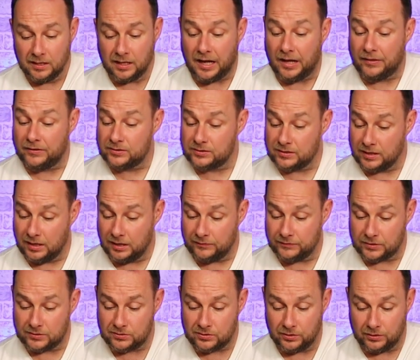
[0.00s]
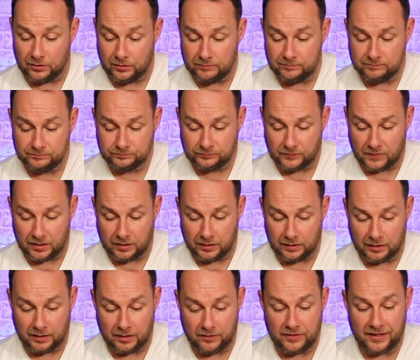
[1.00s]
at the start of the turn,
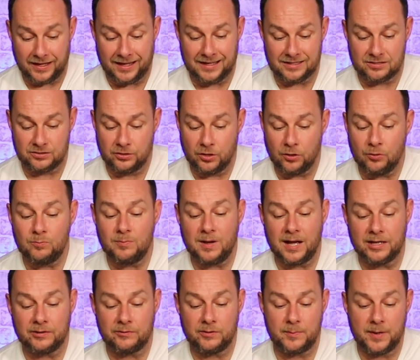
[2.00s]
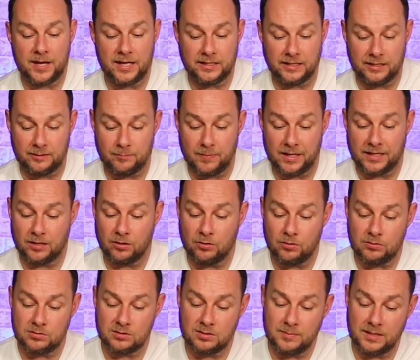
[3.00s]
that has no might remaining may
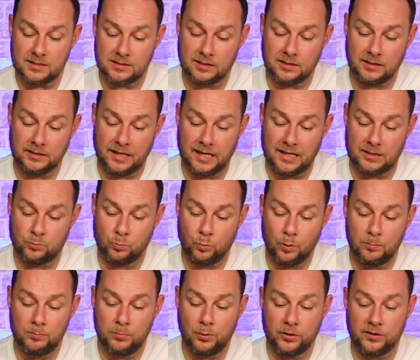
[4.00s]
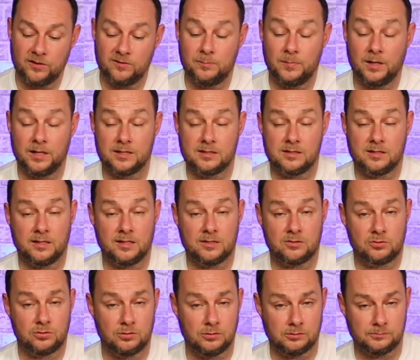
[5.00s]
automatically add 1 point of might to their
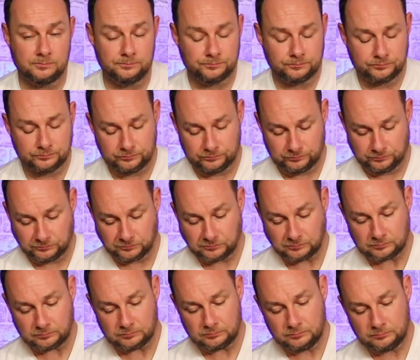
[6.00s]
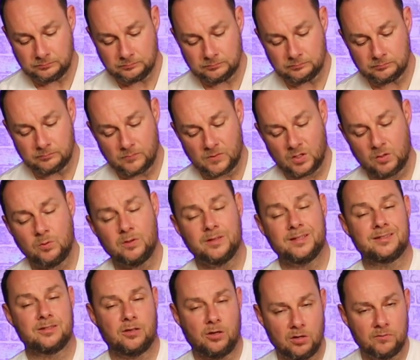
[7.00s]
store. What
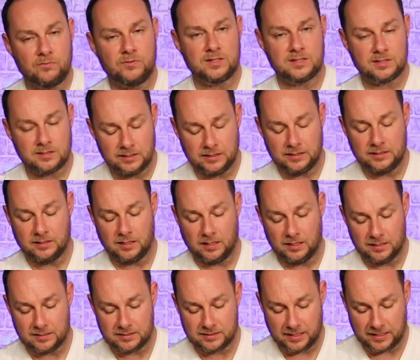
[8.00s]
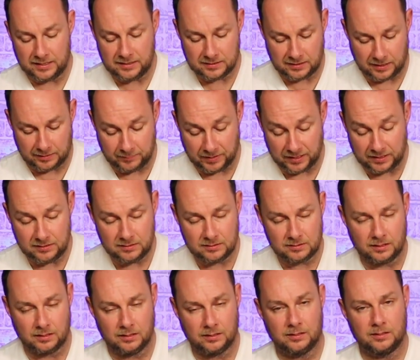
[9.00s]
this obviously states and
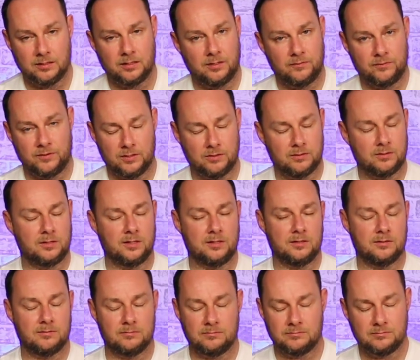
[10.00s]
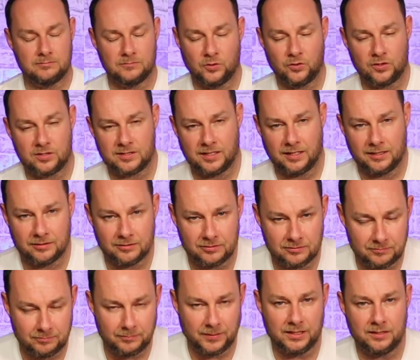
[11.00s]
means, if you didn't understand
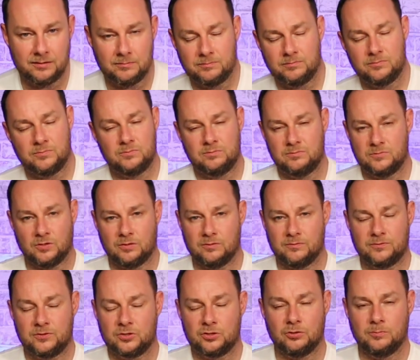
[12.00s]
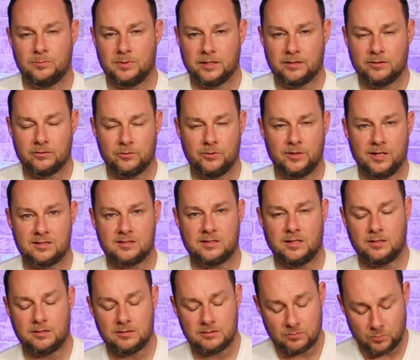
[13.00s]
me sort of stumbling through that
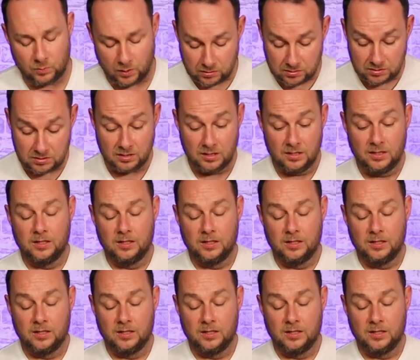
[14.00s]
sentence, was